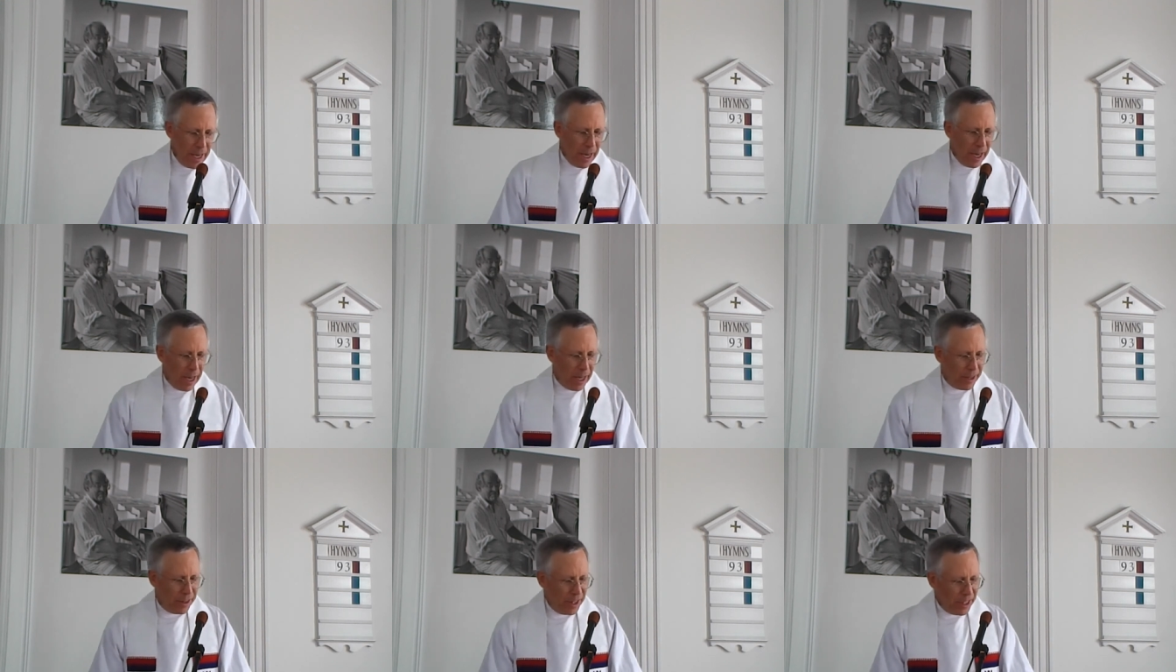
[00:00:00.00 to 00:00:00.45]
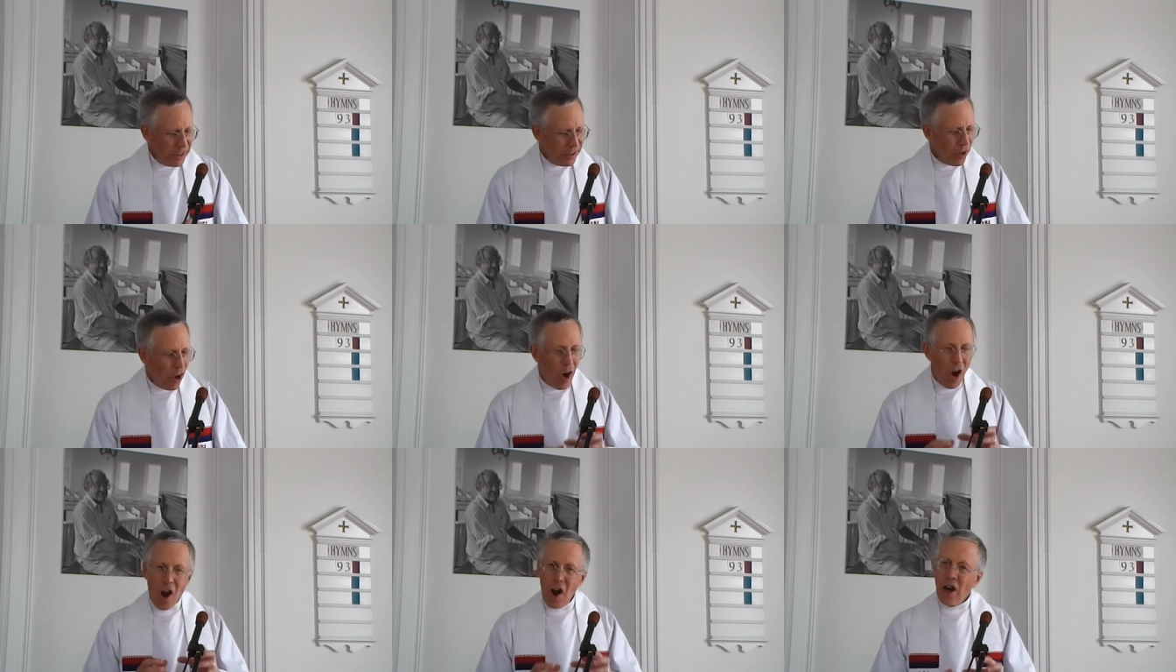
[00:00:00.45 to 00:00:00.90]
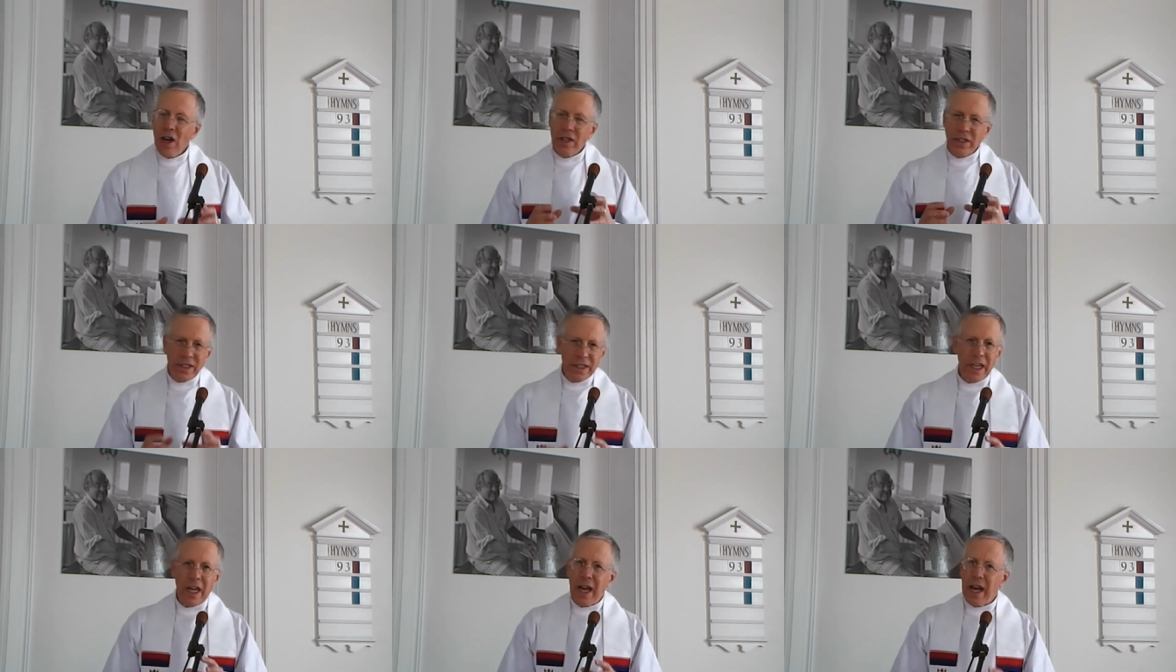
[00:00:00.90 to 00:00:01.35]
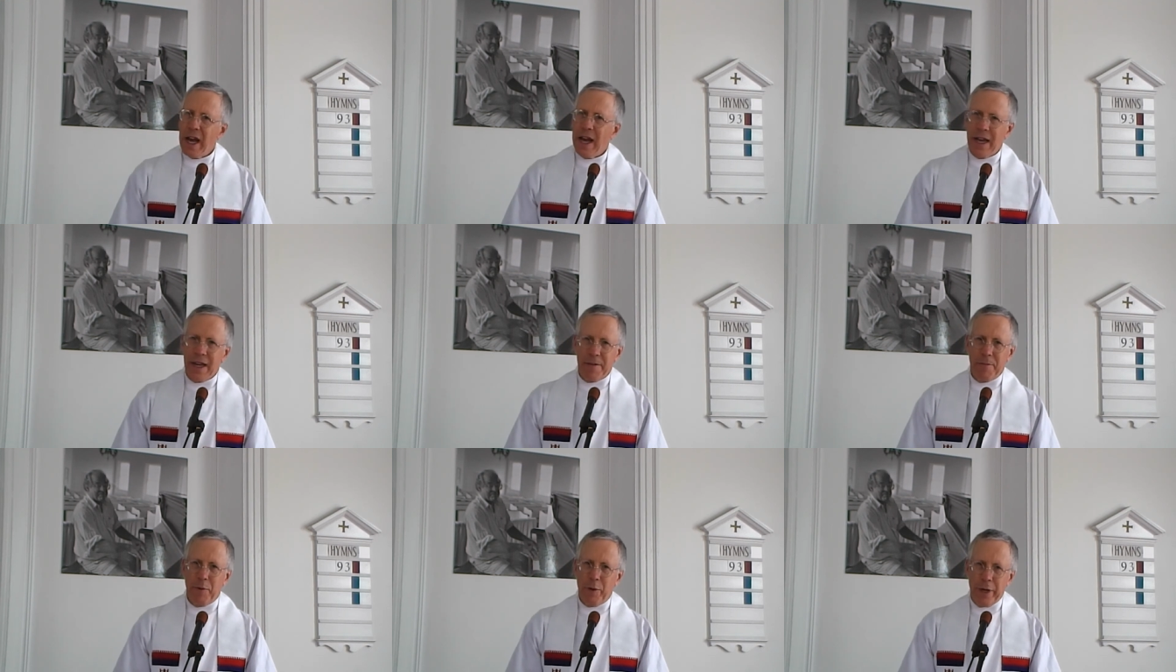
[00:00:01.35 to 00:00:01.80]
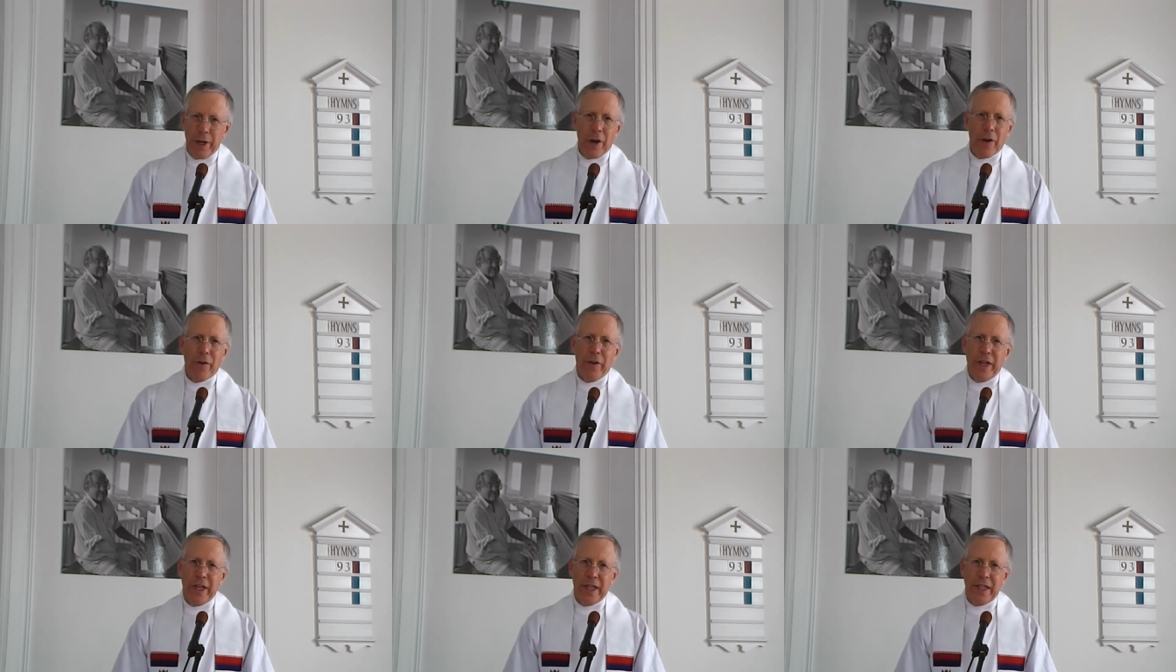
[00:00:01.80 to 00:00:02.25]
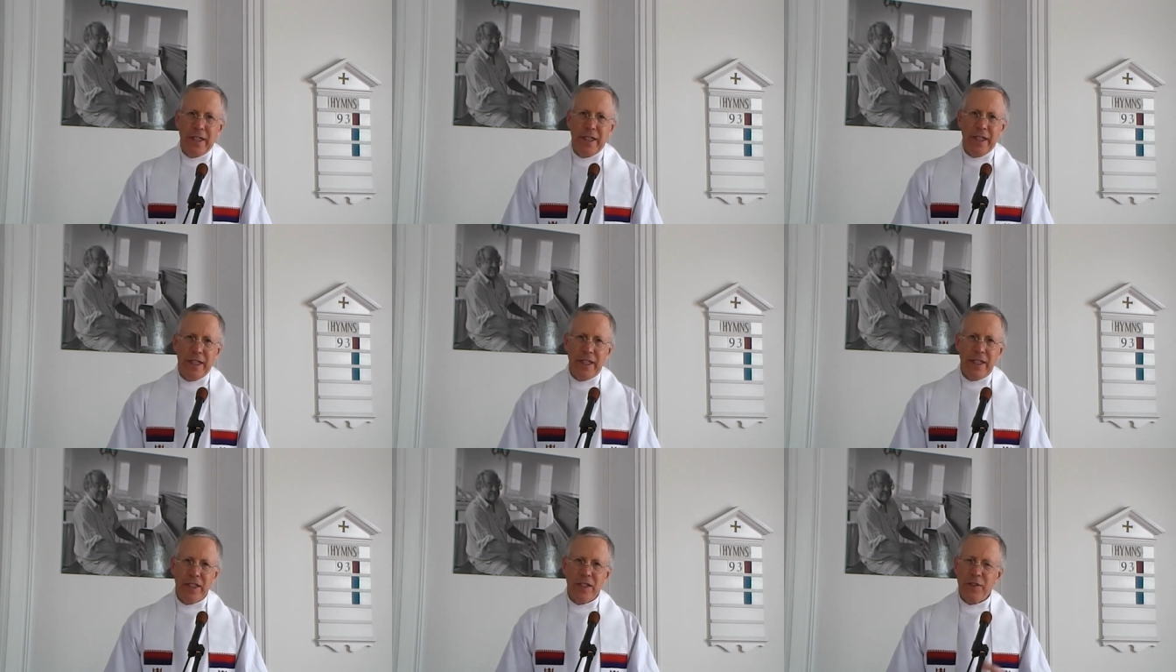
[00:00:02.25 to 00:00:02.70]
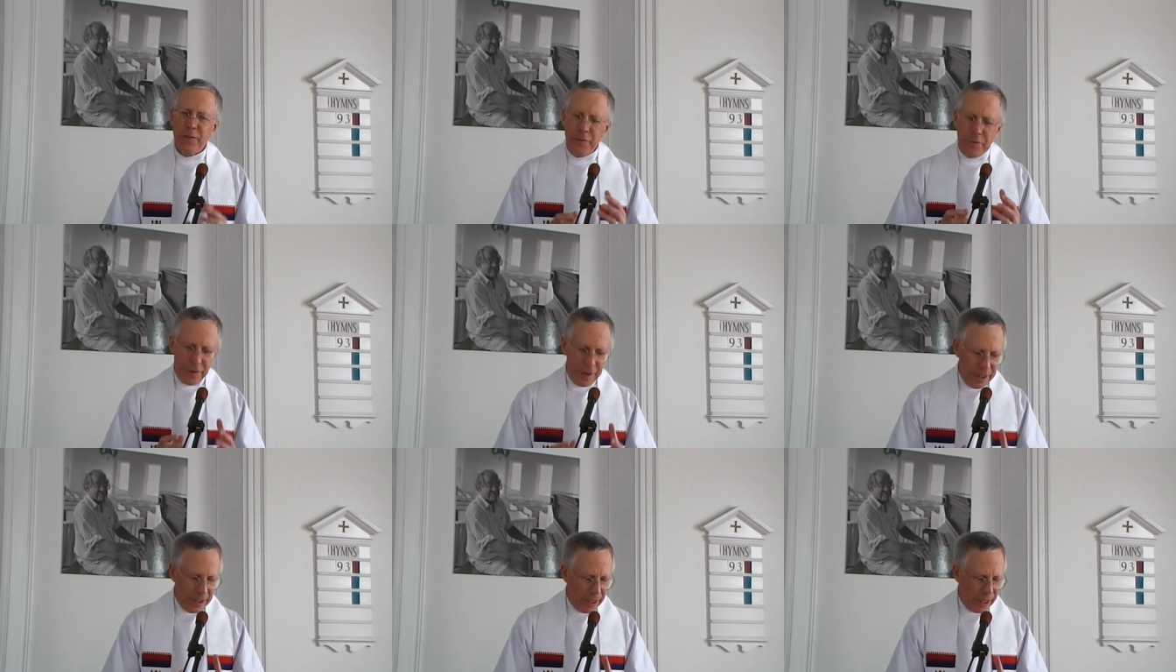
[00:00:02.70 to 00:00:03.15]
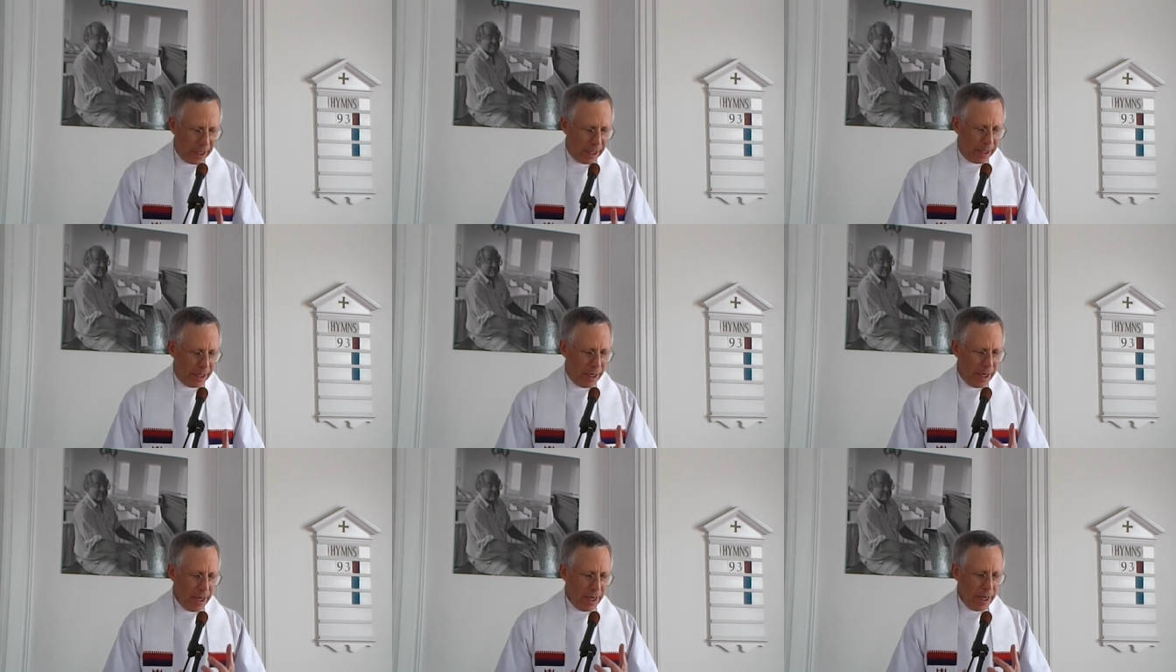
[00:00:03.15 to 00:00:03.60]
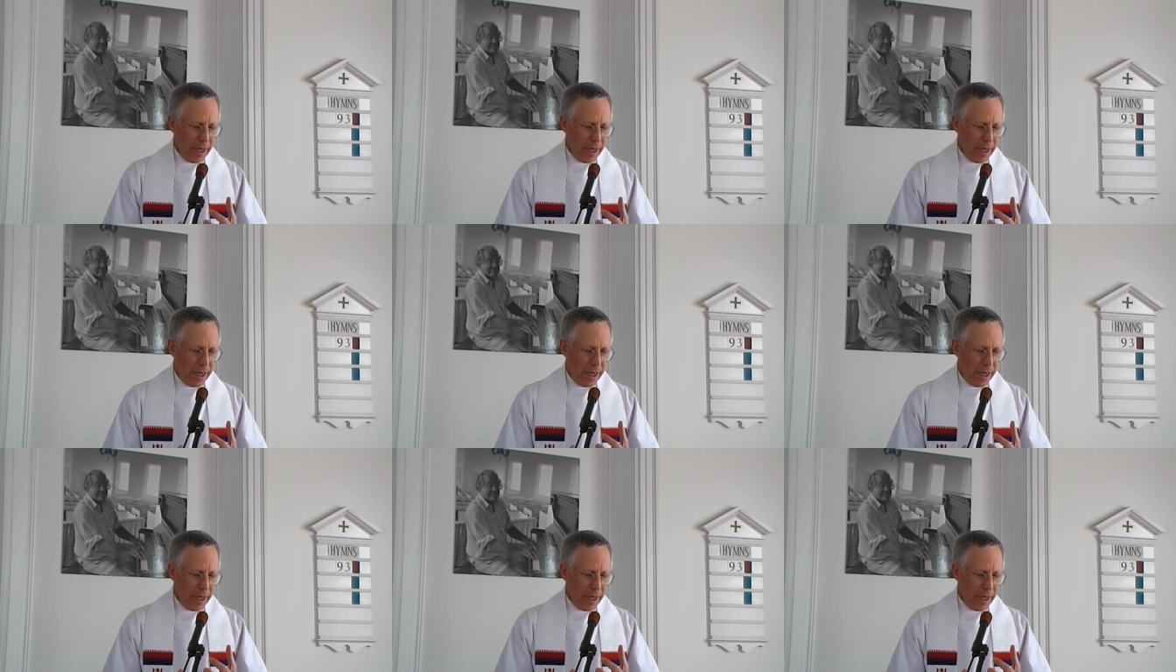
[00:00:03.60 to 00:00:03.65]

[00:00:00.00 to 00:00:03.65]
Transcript: uh, this hard time we are in is feeling